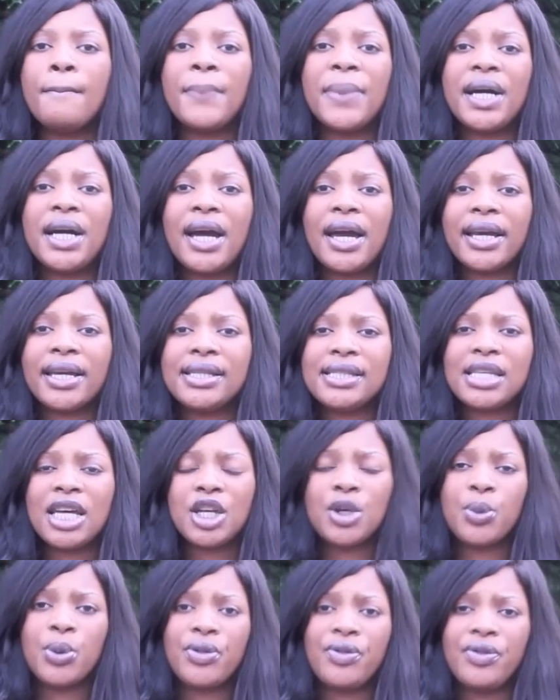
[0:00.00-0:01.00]
But I can
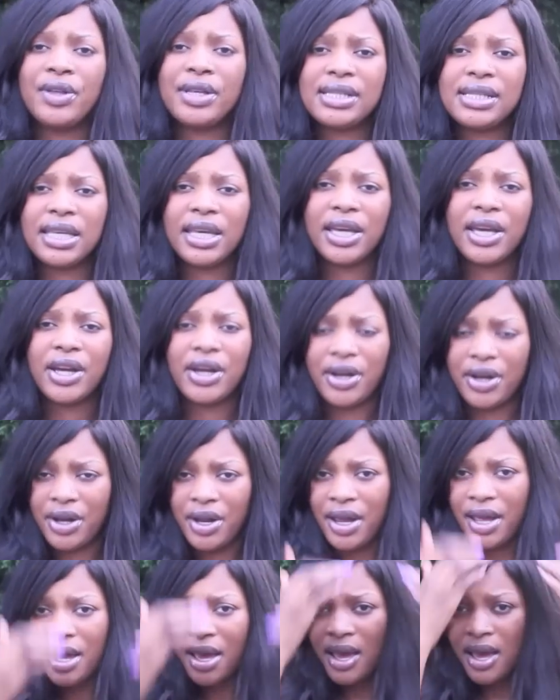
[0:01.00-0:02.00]
tell you with this hair,
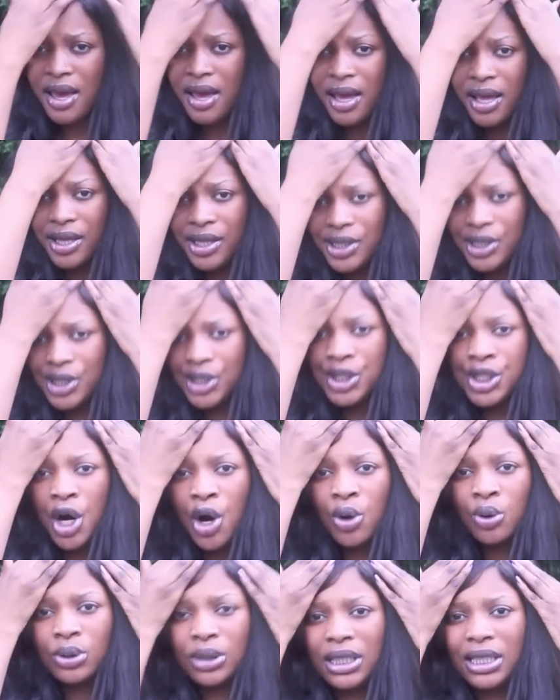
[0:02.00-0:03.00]

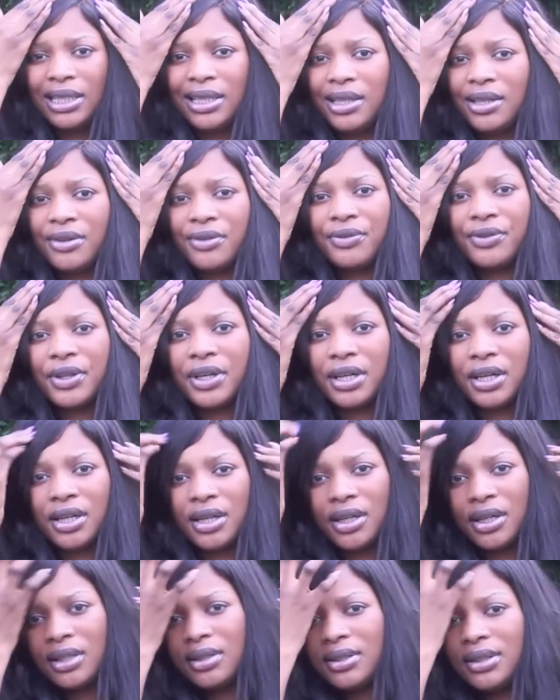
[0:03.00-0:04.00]
don't leave
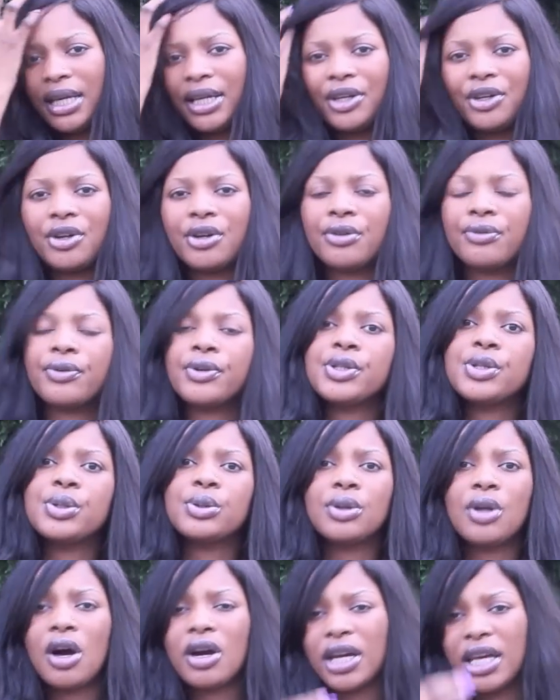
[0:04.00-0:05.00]
the lightener for too
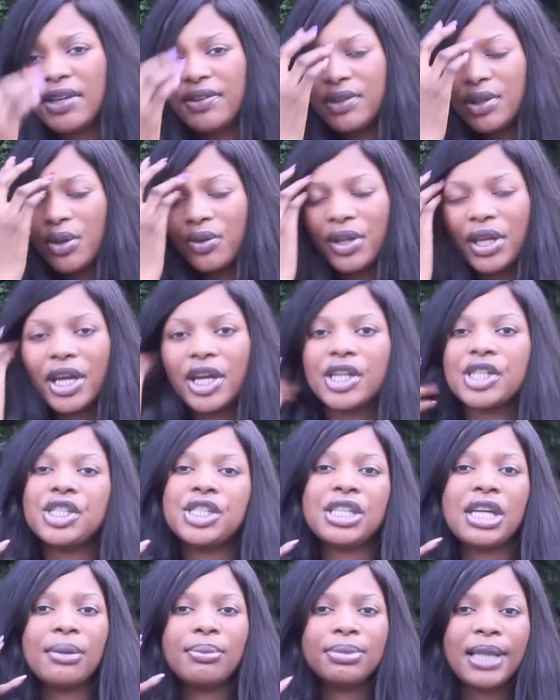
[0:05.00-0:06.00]
long. Even though the hair is
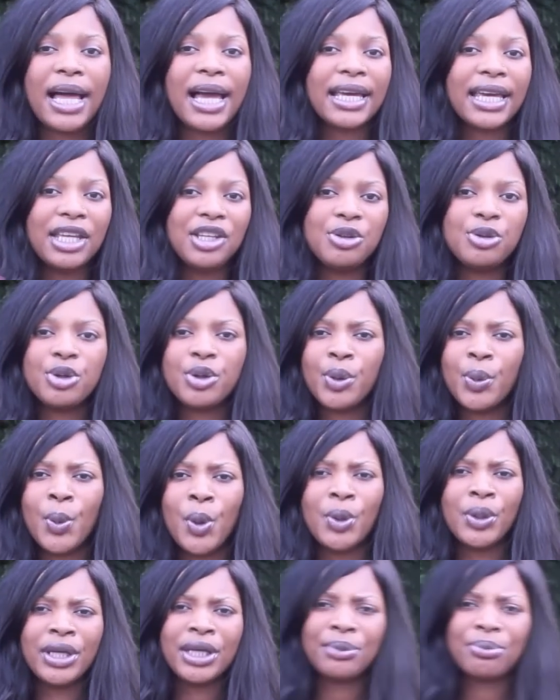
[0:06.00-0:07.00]
jet black and you
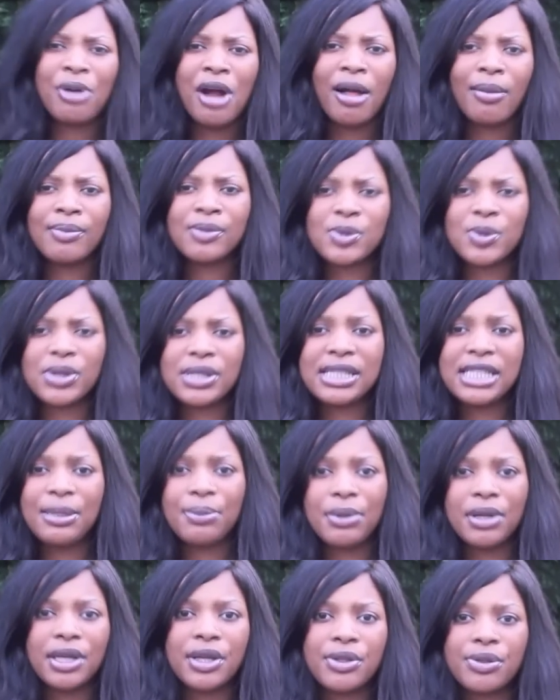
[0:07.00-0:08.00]
won't get problems with
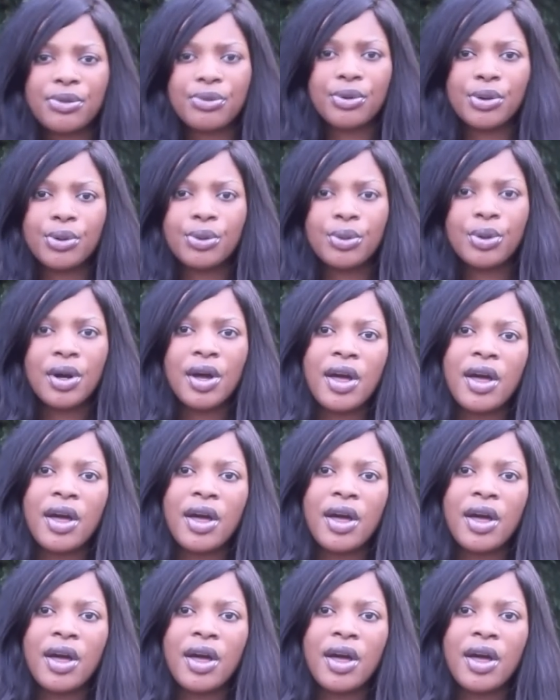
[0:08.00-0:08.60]
seeping it through,